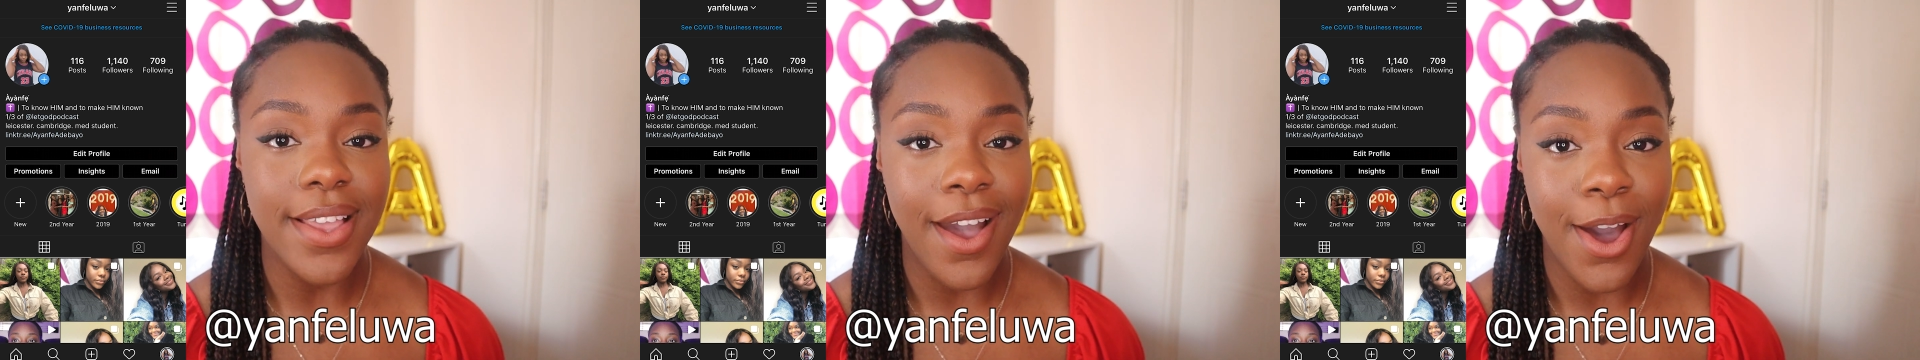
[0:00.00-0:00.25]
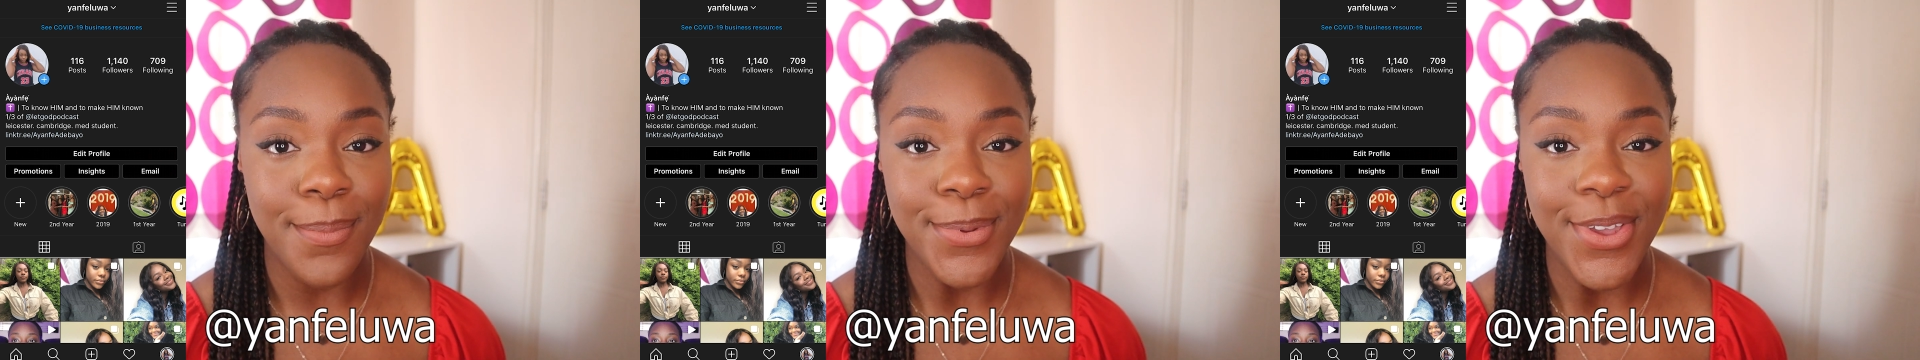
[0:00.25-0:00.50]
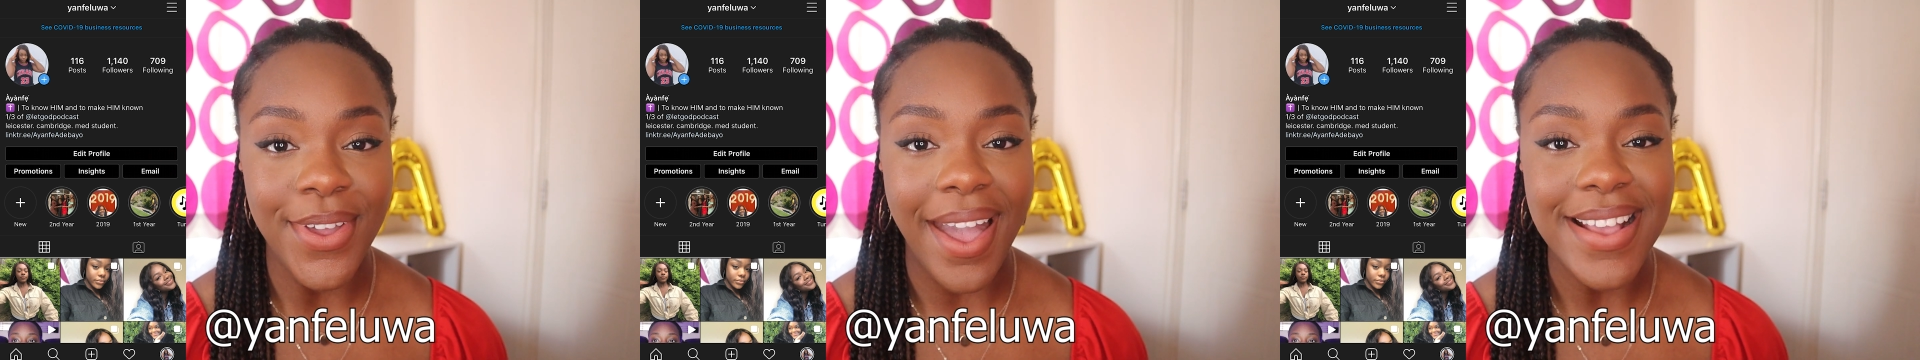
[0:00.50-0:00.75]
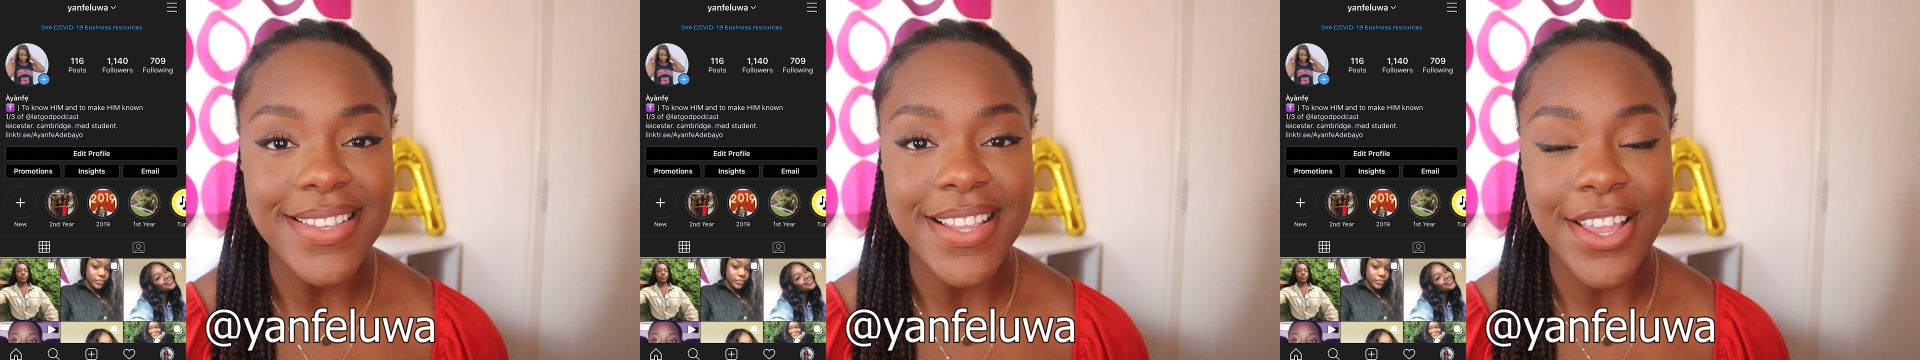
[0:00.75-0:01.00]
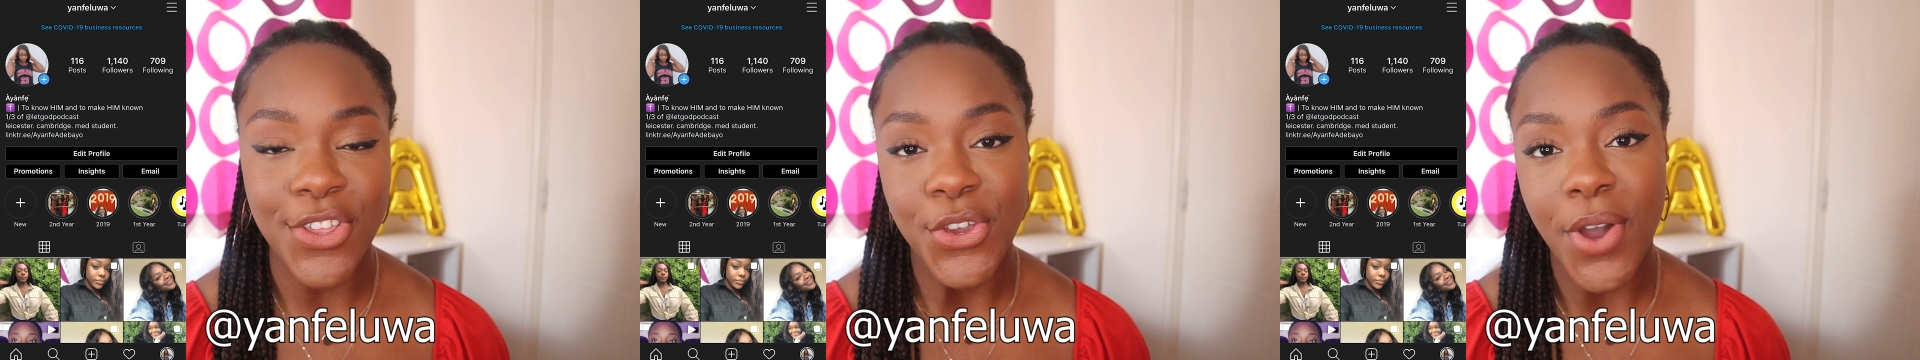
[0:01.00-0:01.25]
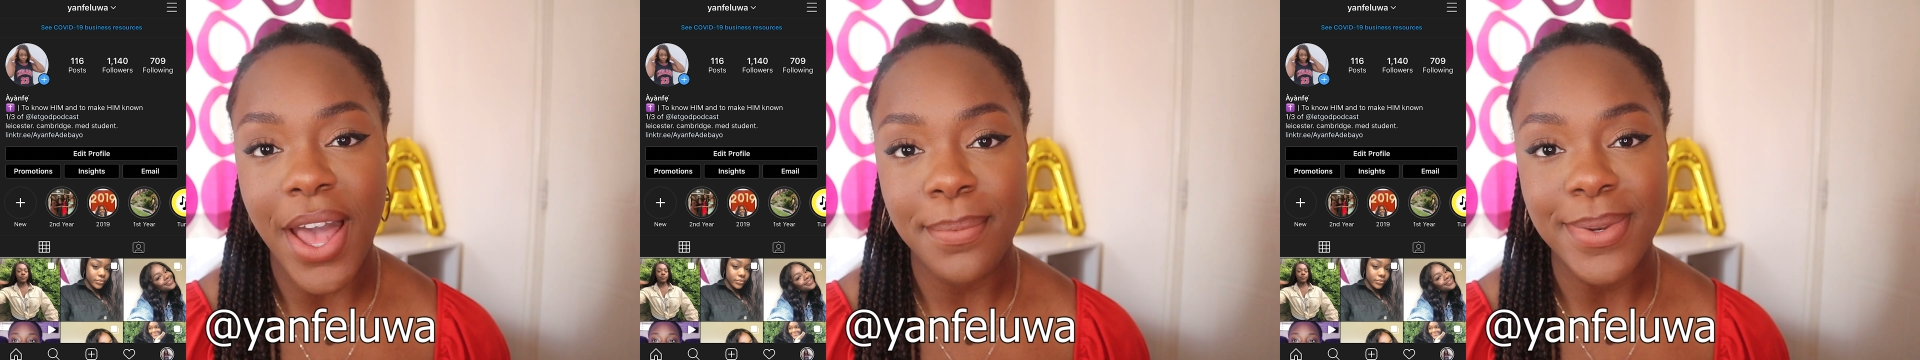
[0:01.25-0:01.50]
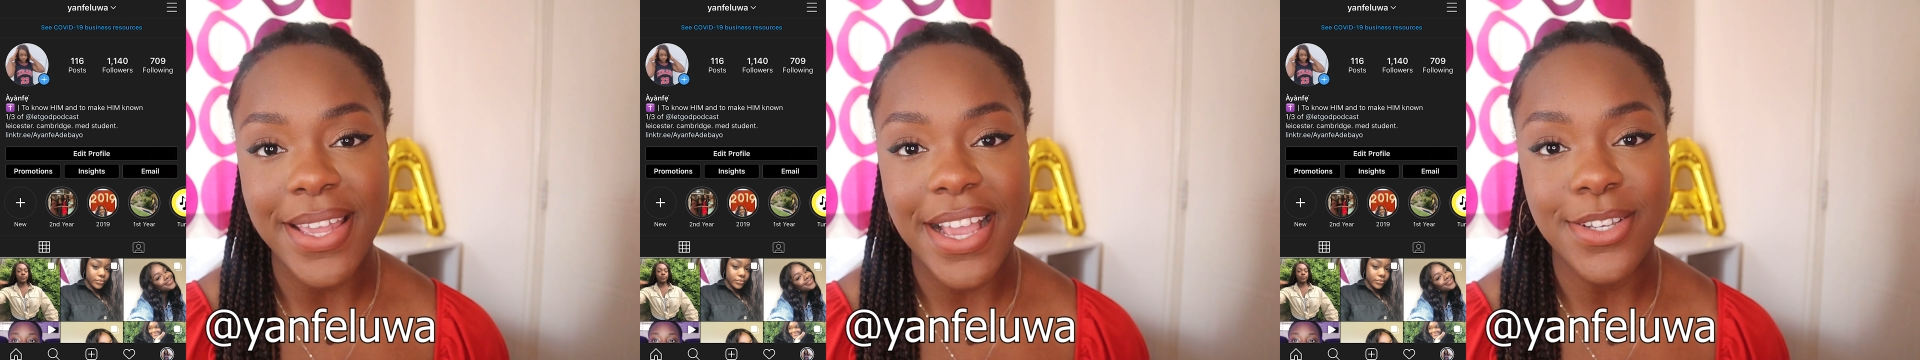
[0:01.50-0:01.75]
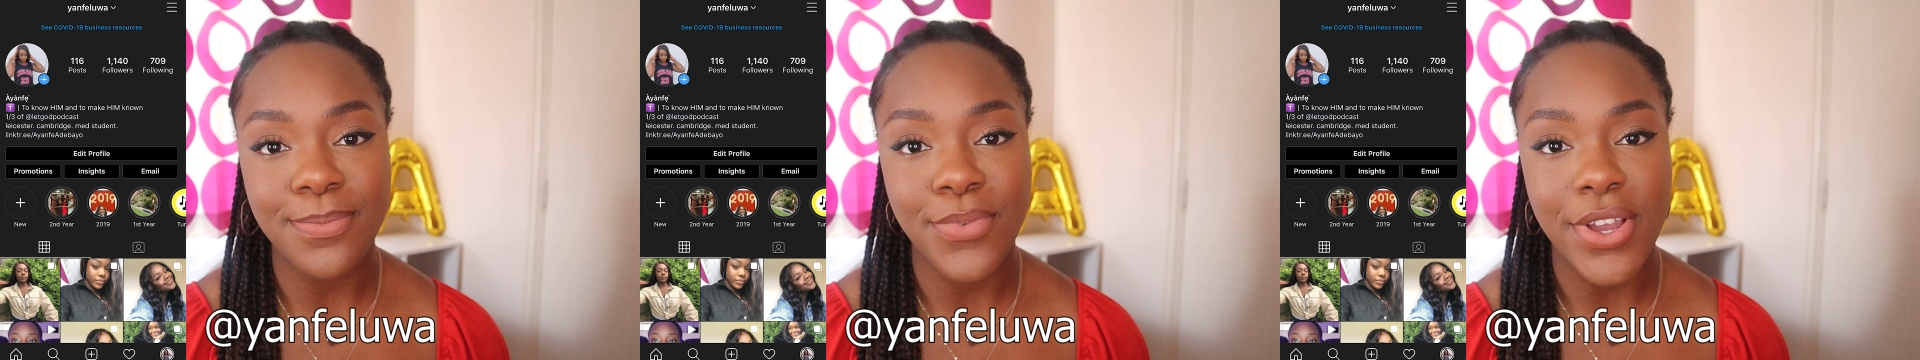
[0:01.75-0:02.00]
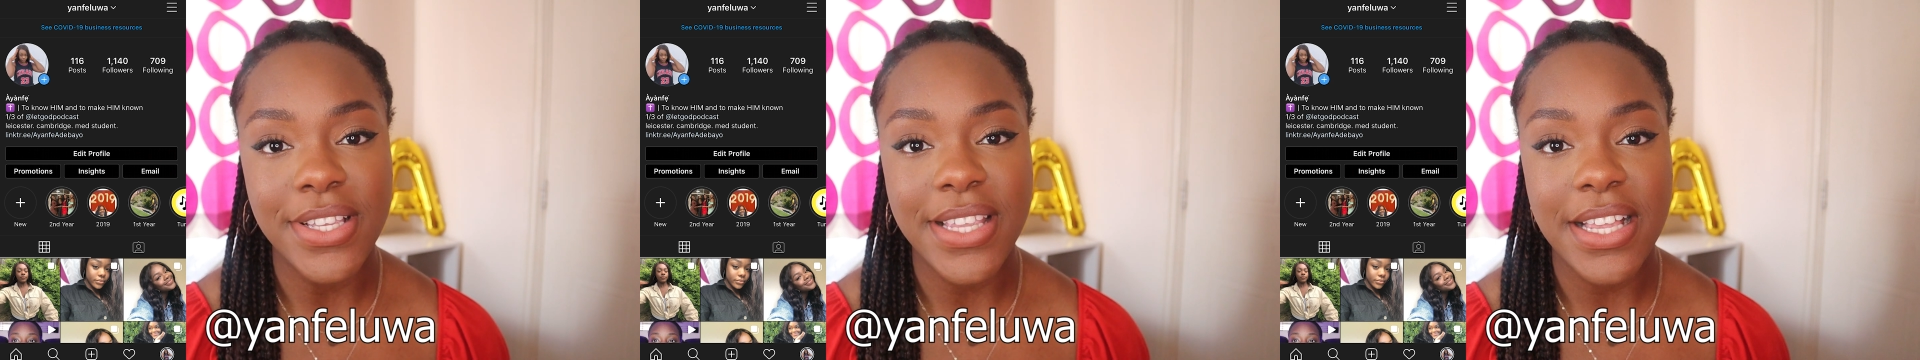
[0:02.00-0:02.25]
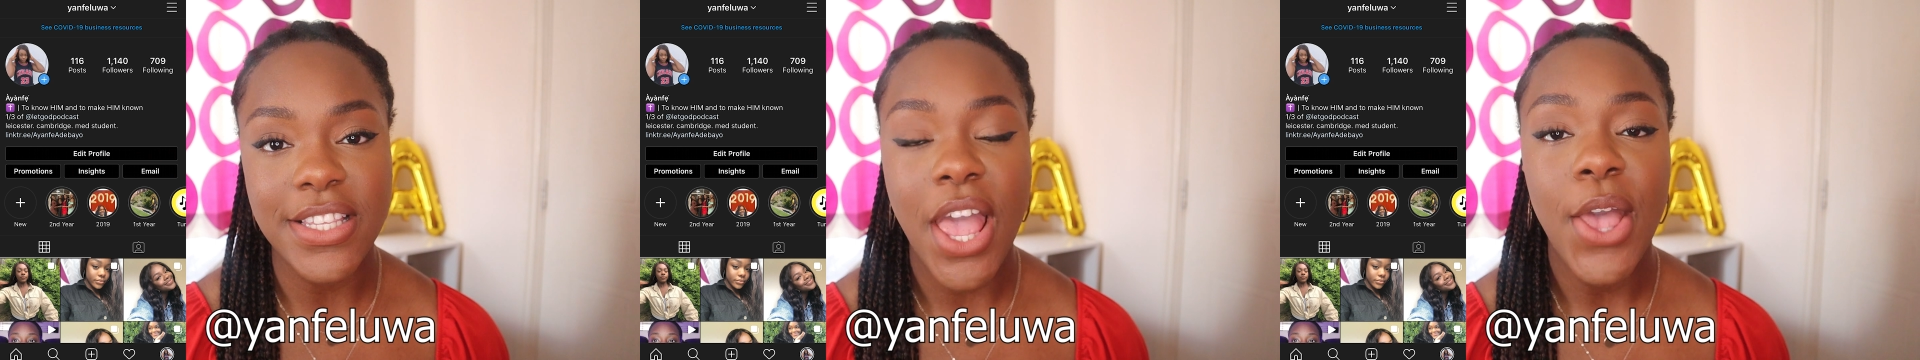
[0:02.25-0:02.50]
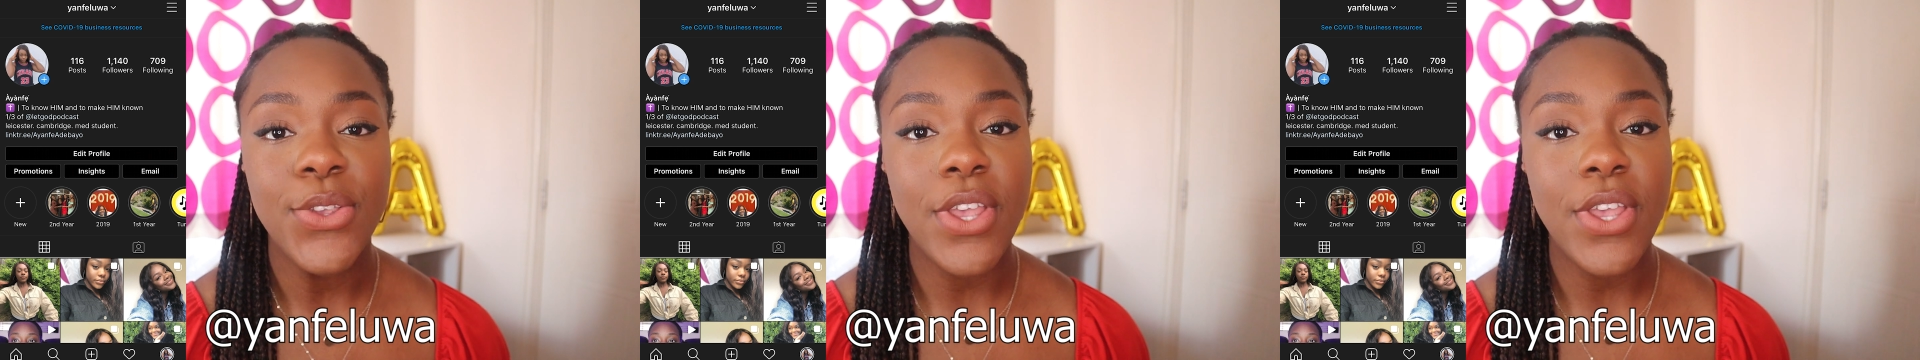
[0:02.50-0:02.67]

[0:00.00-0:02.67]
to help you guys in your application process.